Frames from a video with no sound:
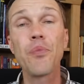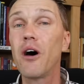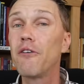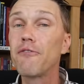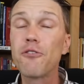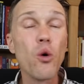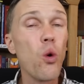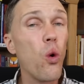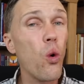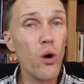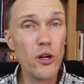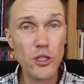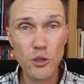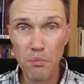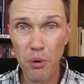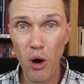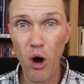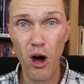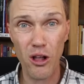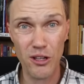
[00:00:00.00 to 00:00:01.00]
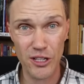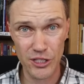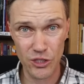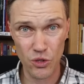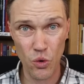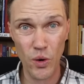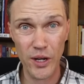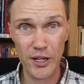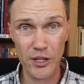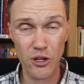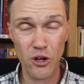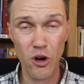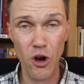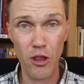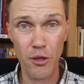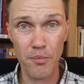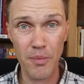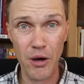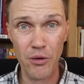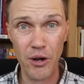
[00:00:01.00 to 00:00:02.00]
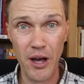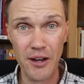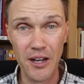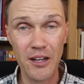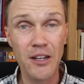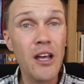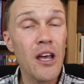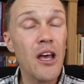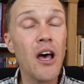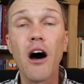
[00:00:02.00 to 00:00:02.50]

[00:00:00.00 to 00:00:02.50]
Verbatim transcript: Of course, Paul is going to call them out on it.